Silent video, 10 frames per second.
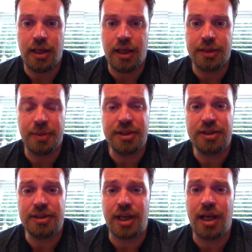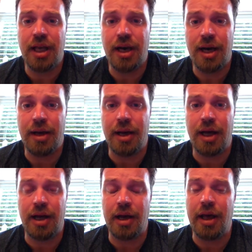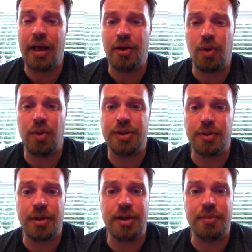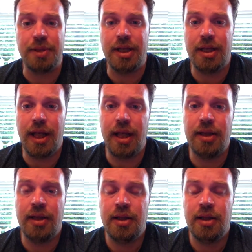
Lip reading: as much as I had always wanted to be a dad,